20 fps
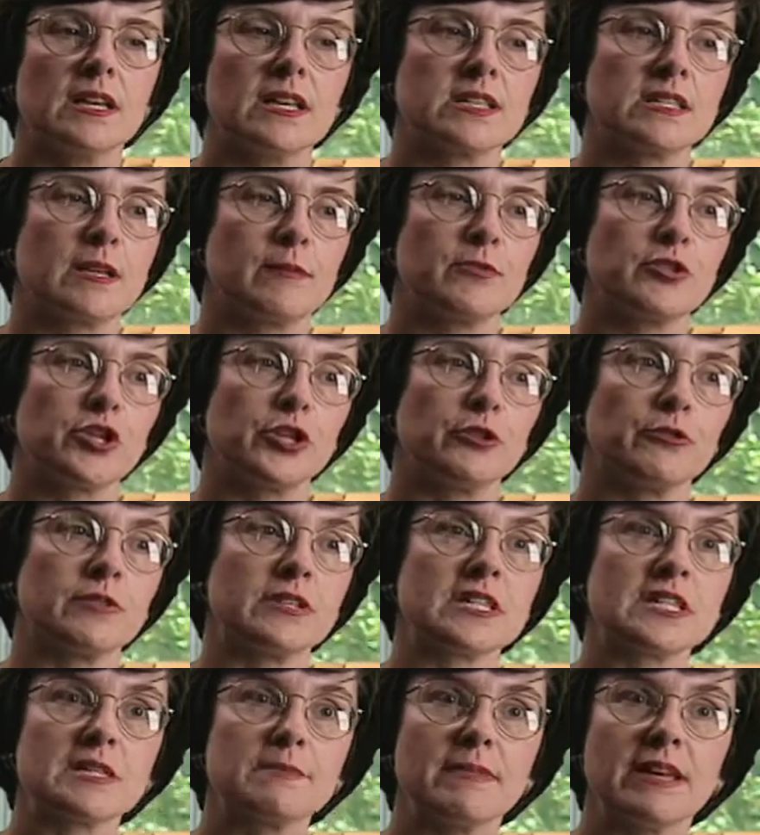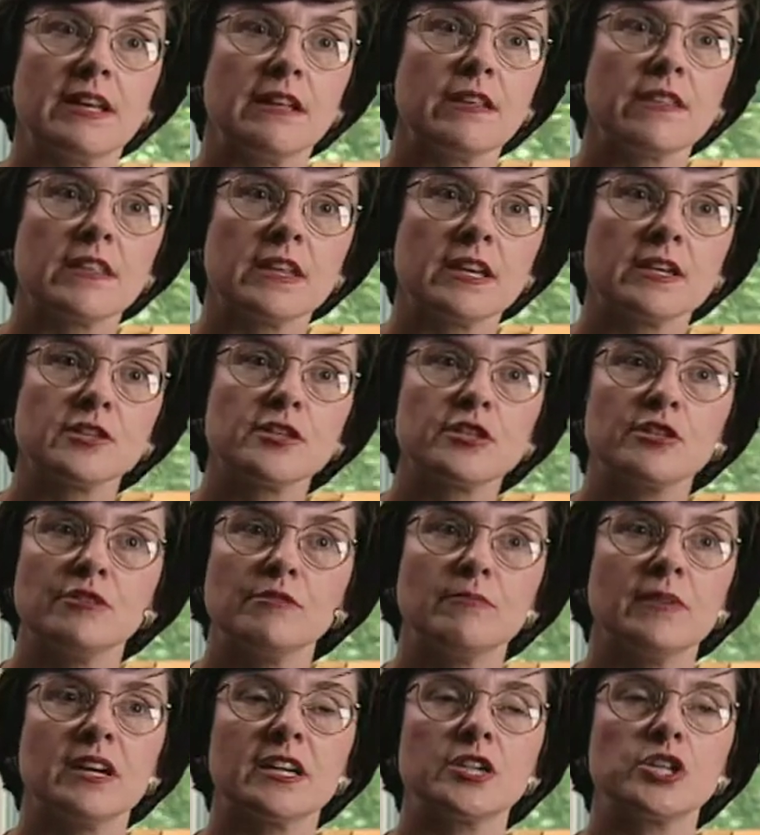Some children smell things
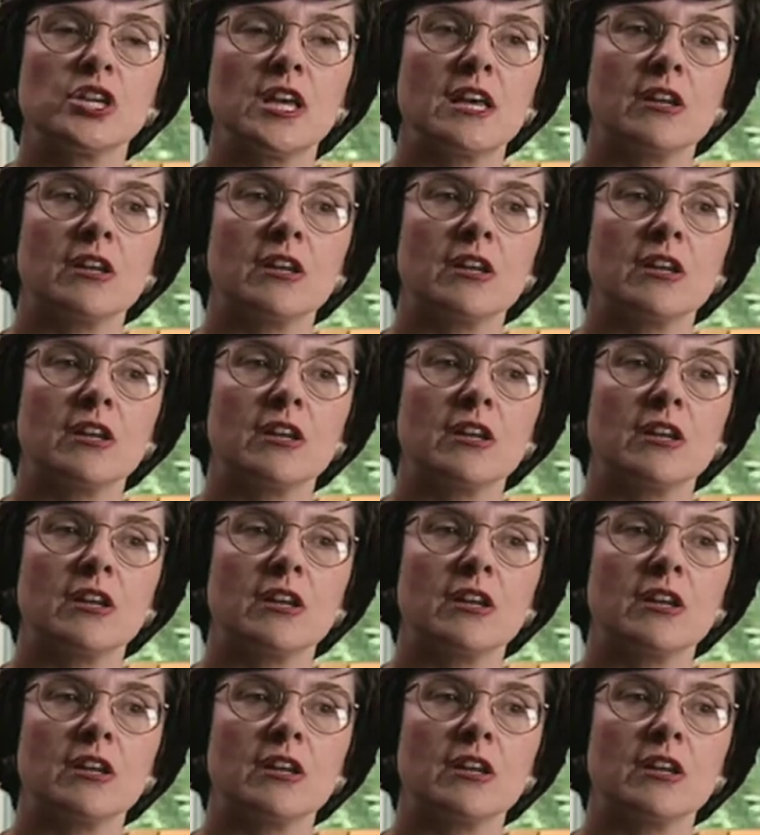too much,